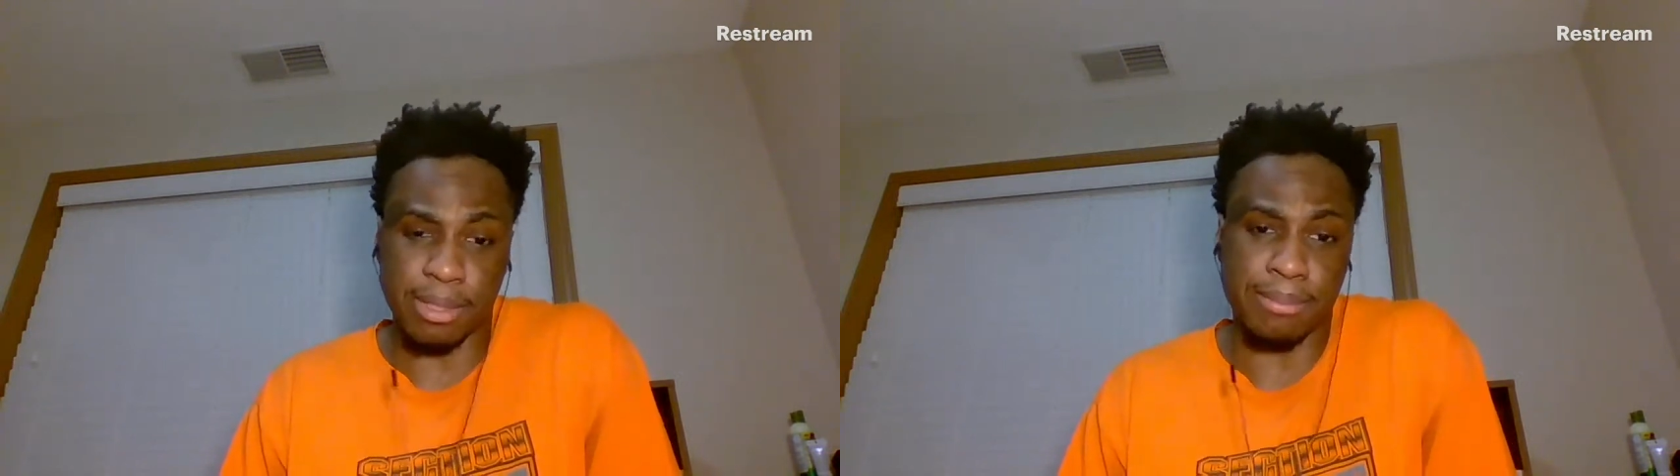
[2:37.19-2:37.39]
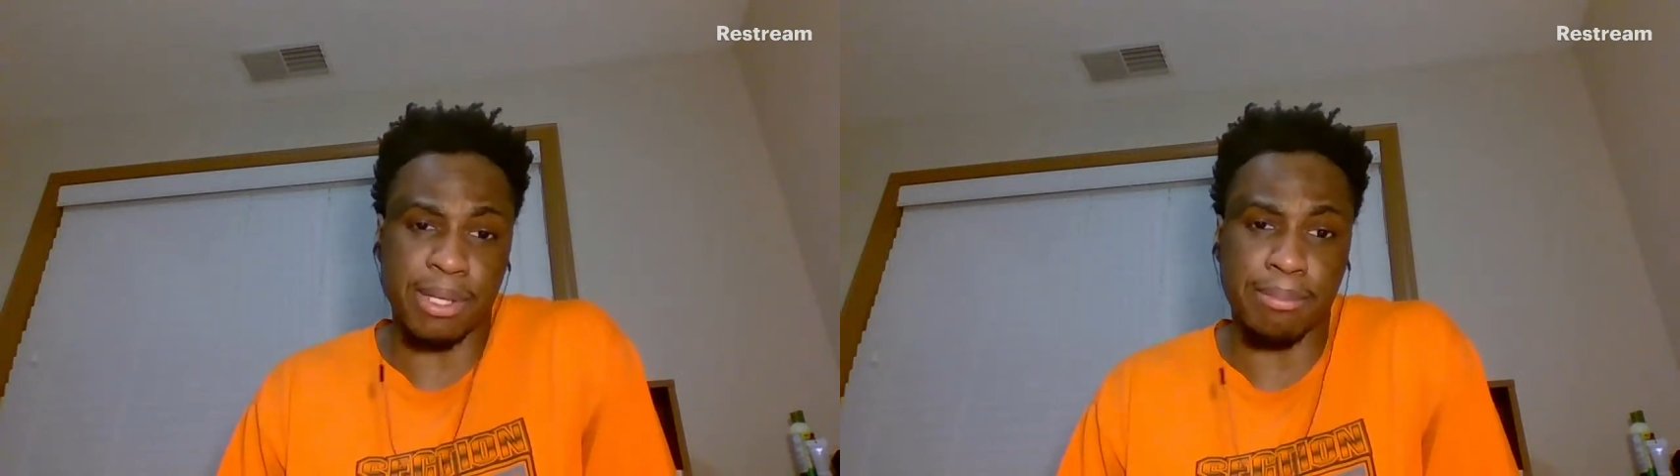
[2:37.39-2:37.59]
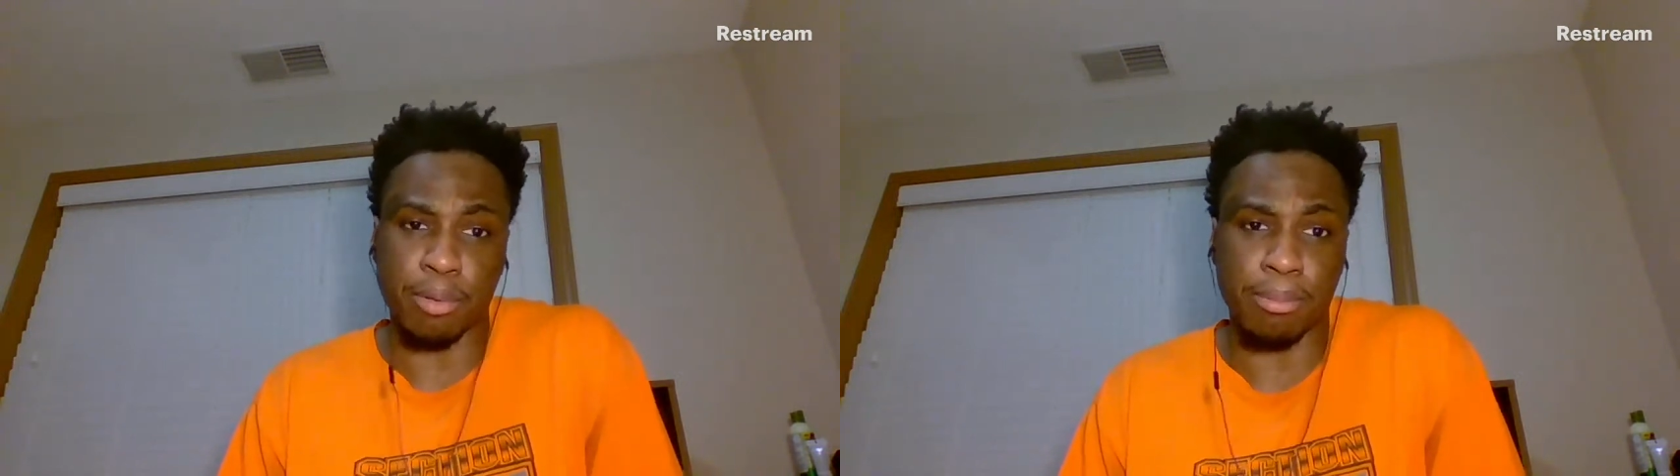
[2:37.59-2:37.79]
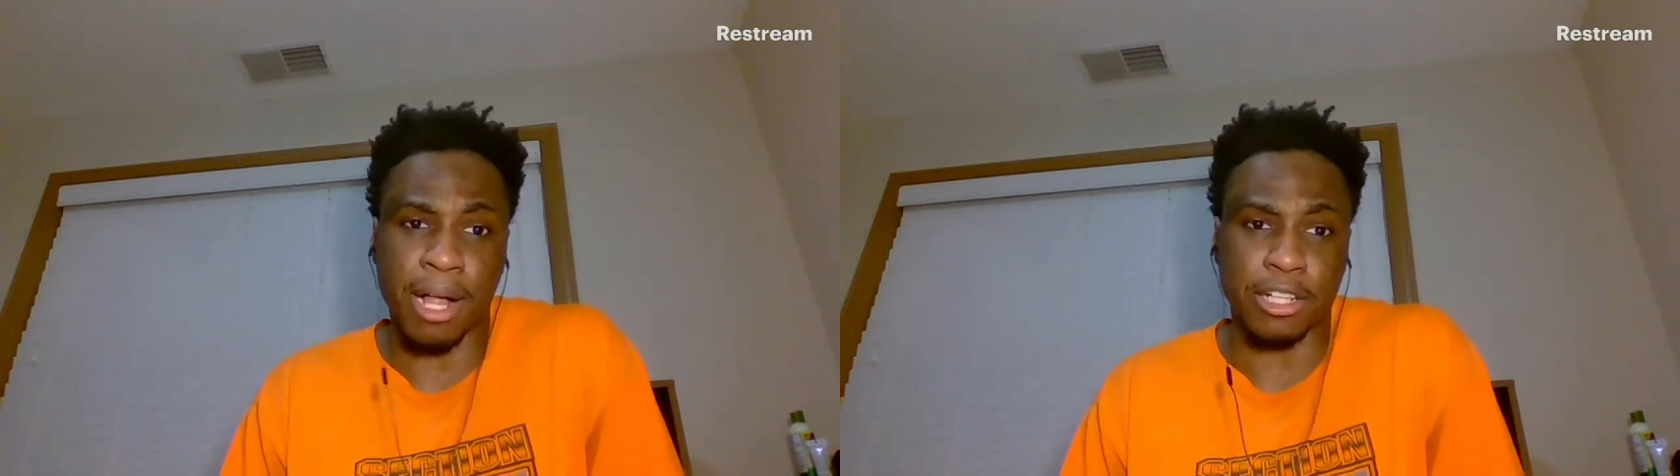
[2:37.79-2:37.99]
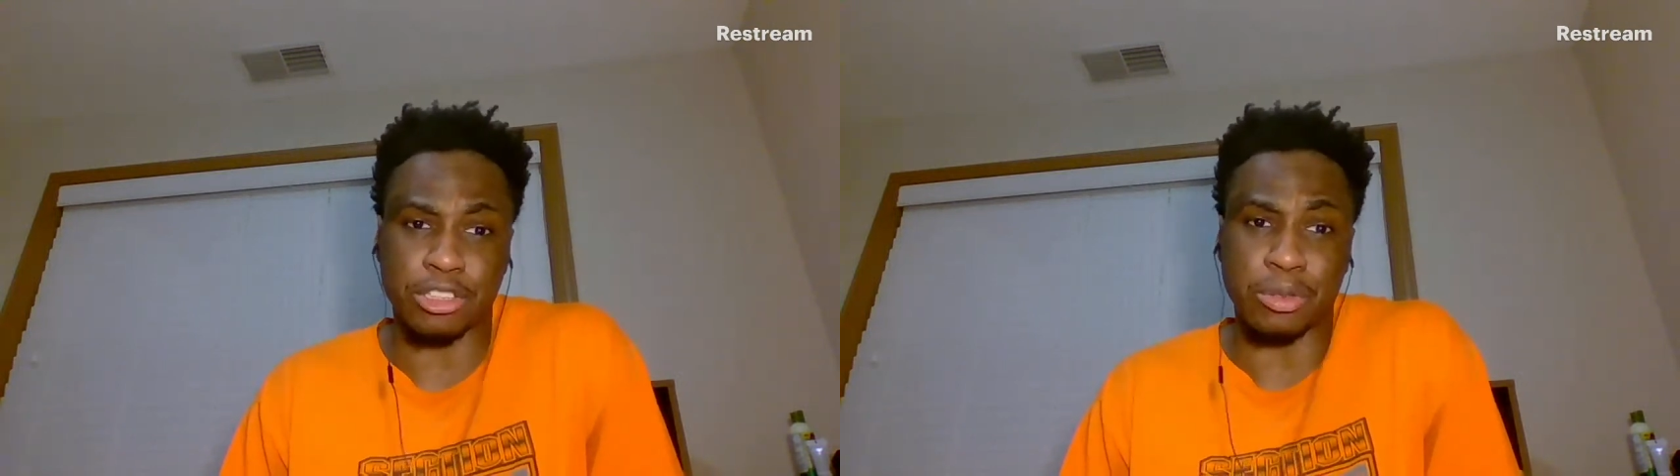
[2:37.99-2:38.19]
be a pull
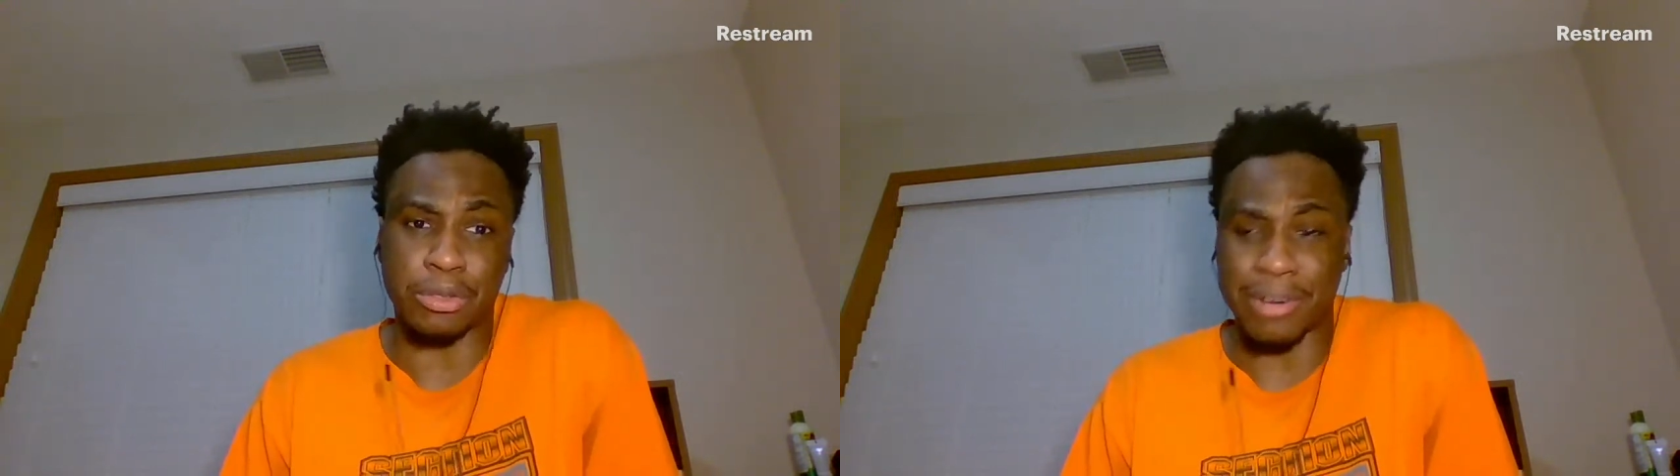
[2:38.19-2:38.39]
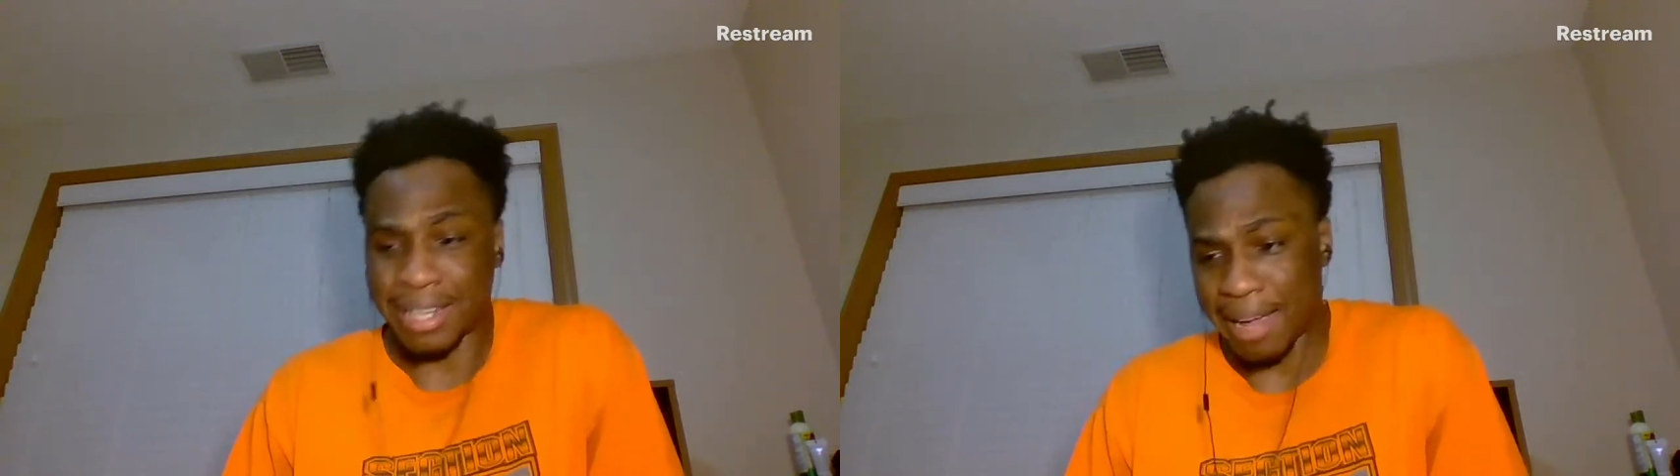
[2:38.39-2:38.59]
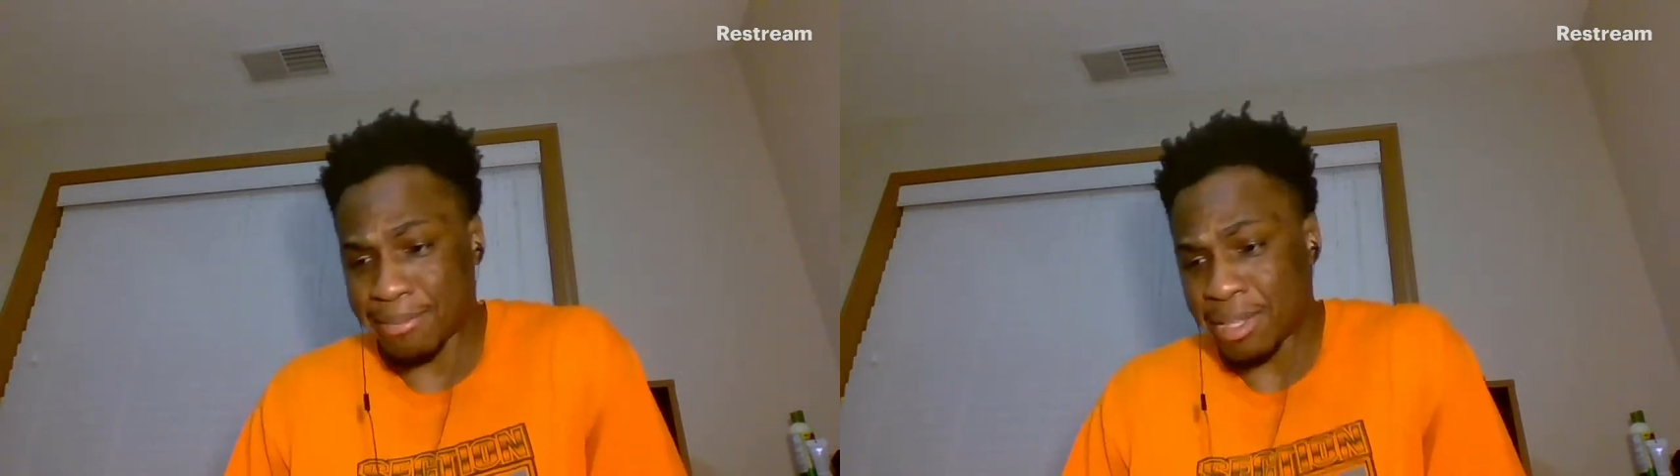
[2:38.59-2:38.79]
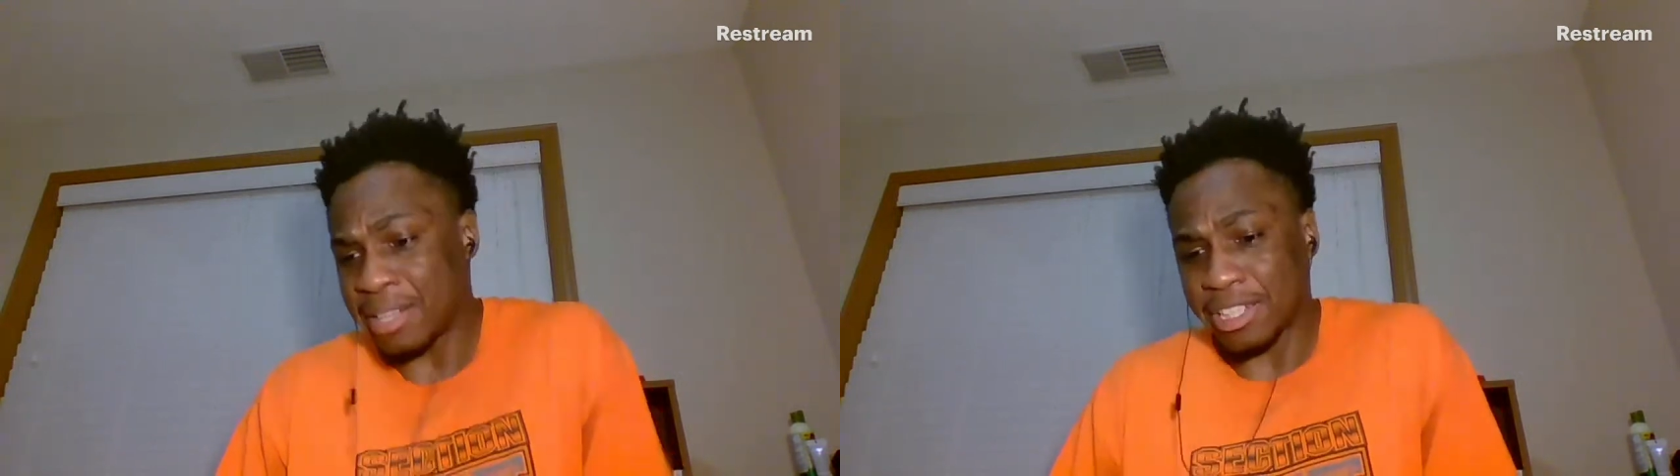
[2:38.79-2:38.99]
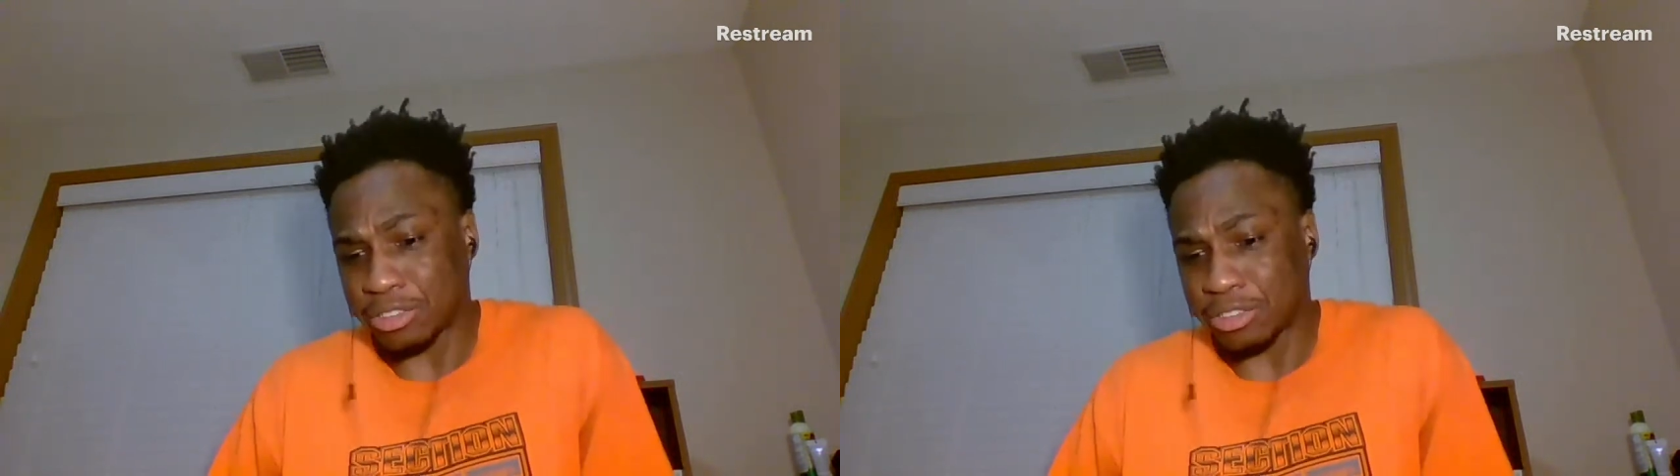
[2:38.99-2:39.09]
blocker too in the running game.